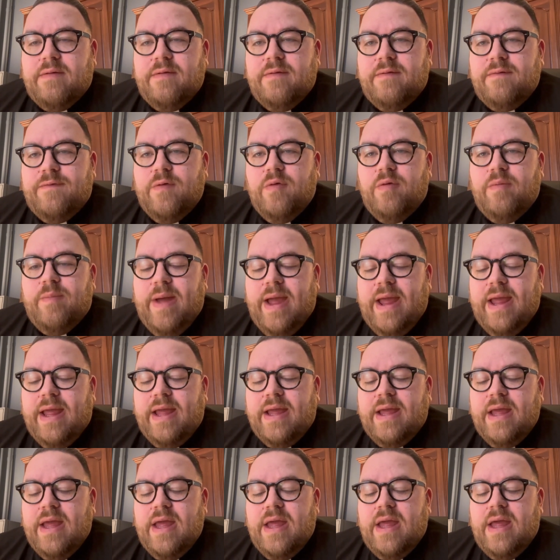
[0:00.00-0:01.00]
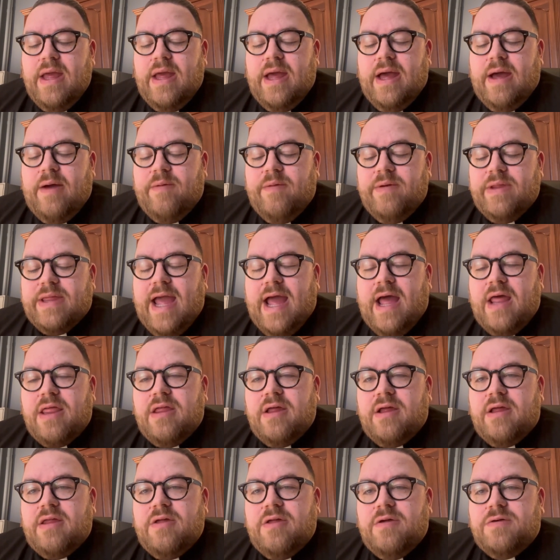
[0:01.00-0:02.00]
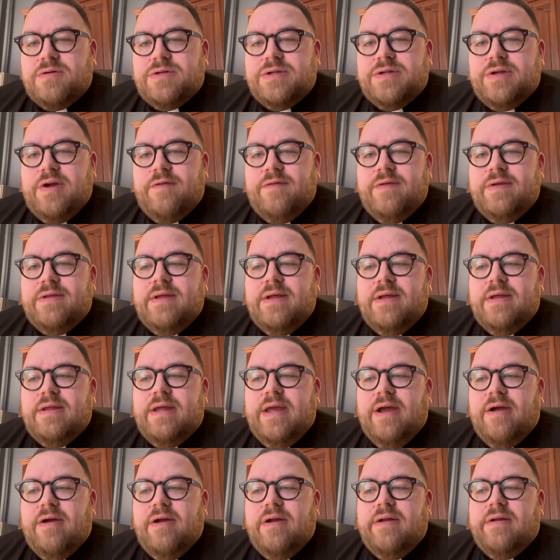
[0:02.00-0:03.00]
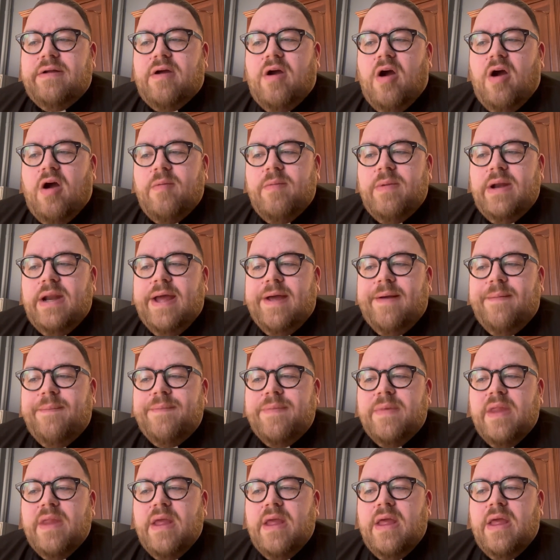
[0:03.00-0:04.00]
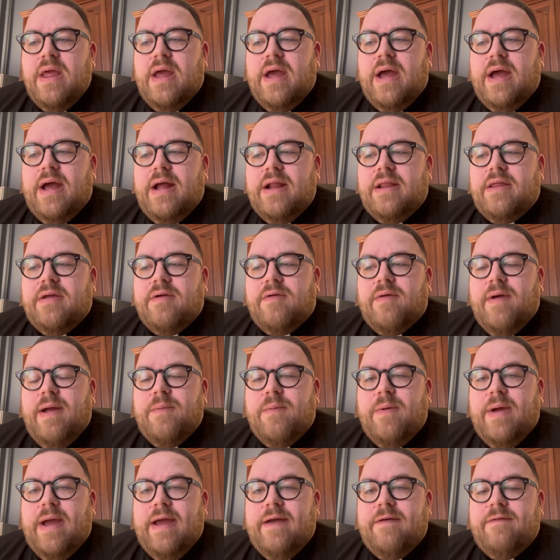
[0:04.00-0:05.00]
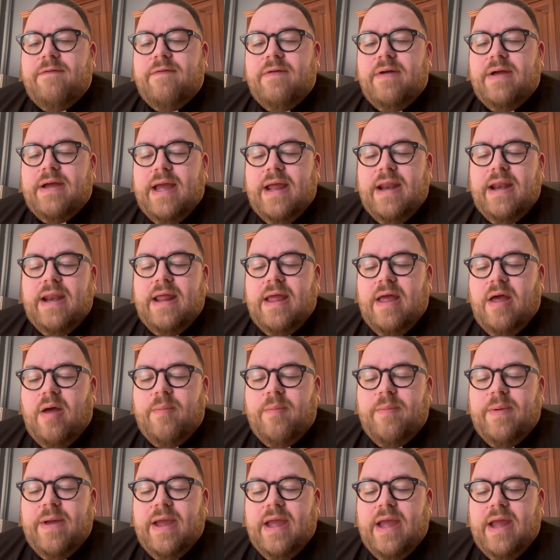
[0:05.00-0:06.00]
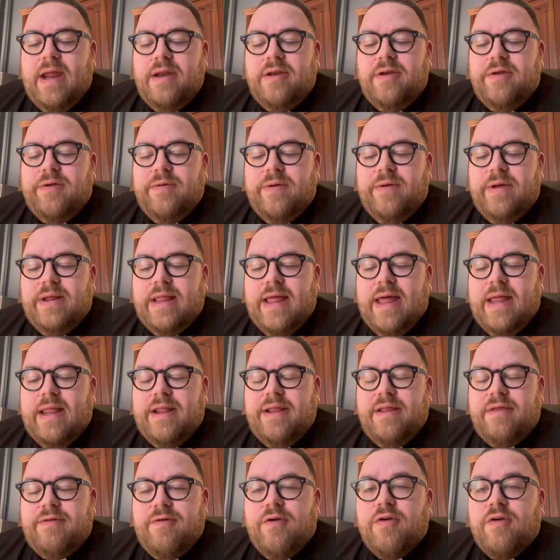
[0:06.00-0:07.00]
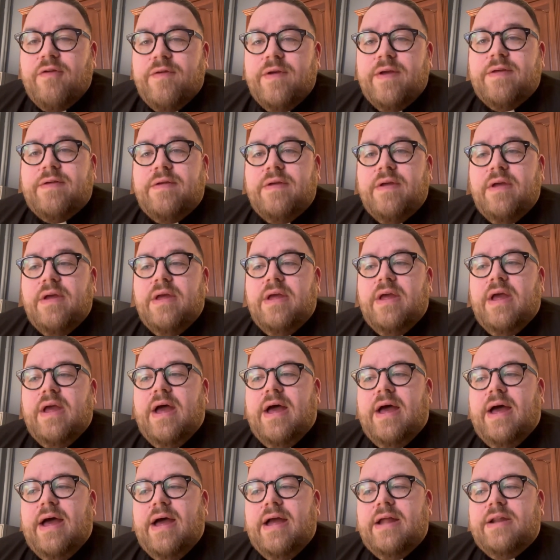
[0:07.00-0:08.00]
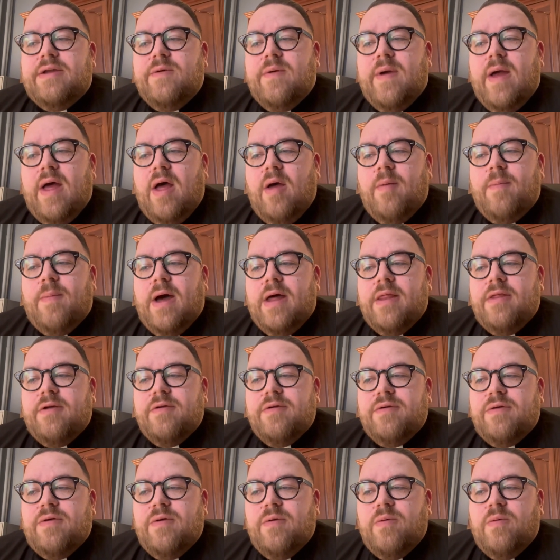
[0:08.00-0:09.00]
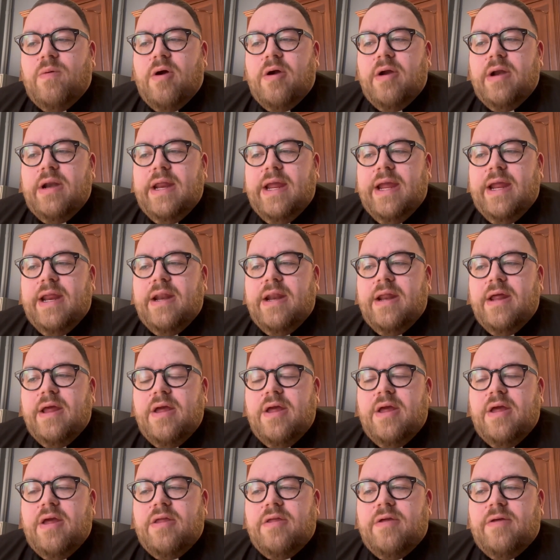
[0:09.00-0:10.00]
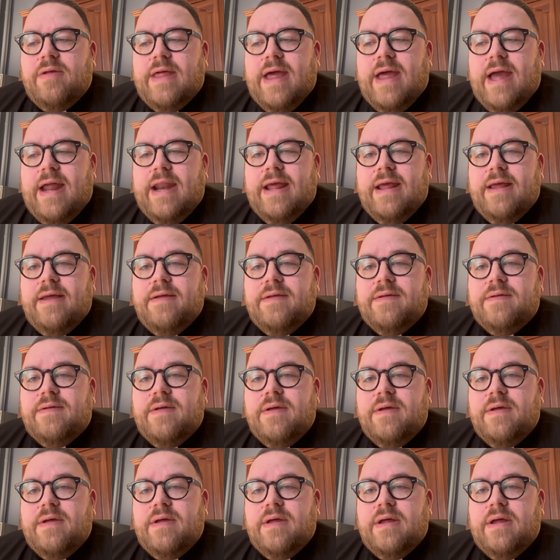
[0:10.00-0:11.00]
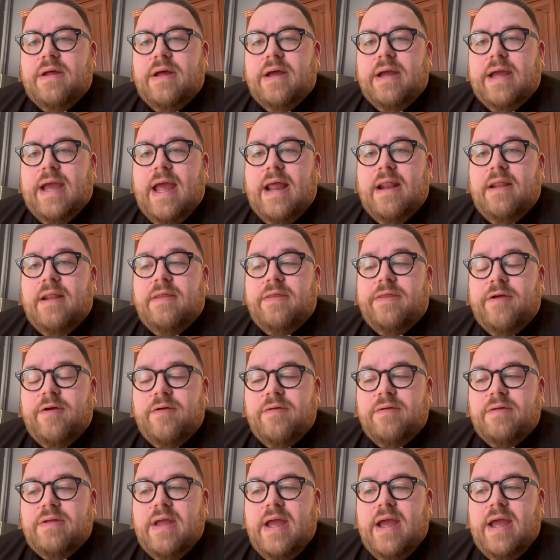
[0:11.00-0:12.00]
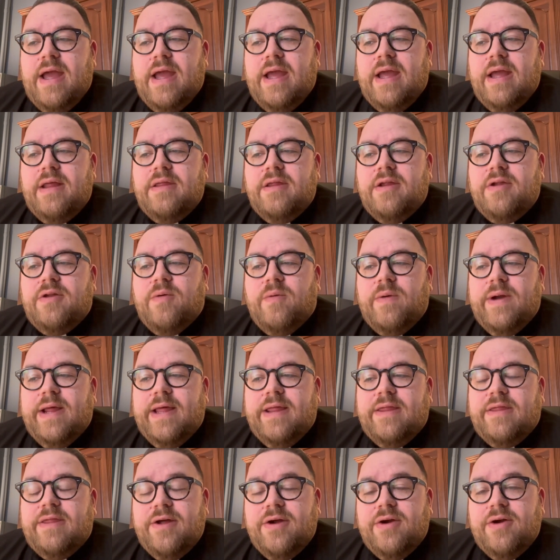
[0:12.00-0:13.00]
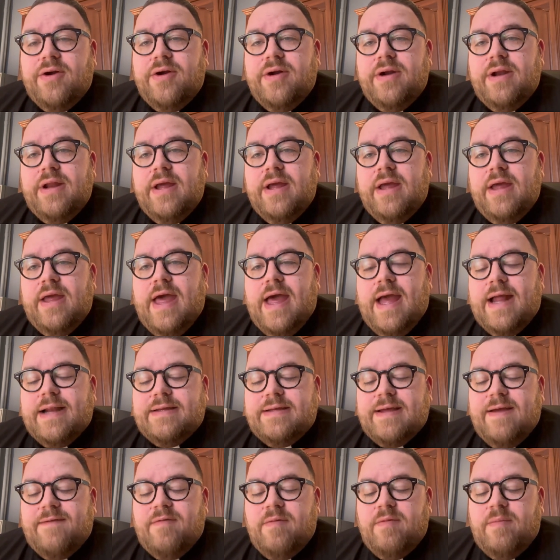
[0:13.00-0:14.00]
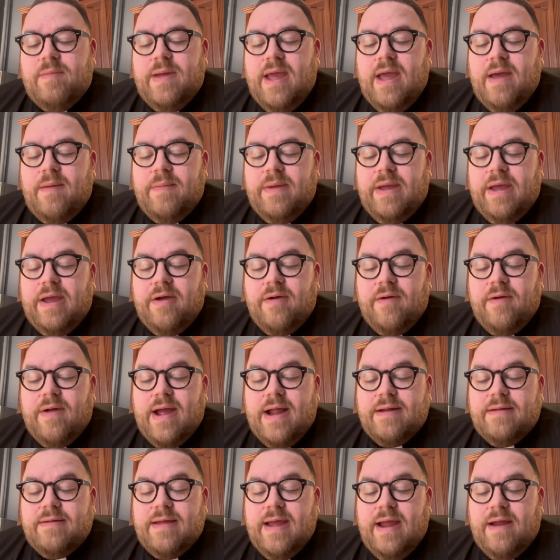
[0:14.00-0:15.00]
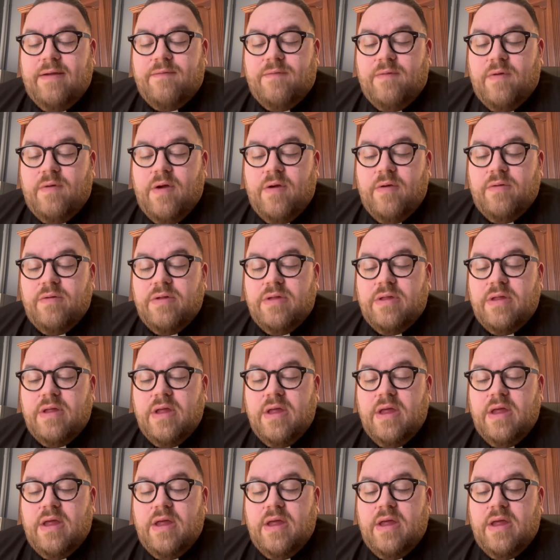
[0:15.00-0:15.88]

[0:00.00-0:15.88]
food bank with Catholic Social Services here in Carbondale. It's a great way of, again, helping and doing that service to help others who are in need. So that is, again, Thursday the 23rd at 7 p.m. here at St. Rose.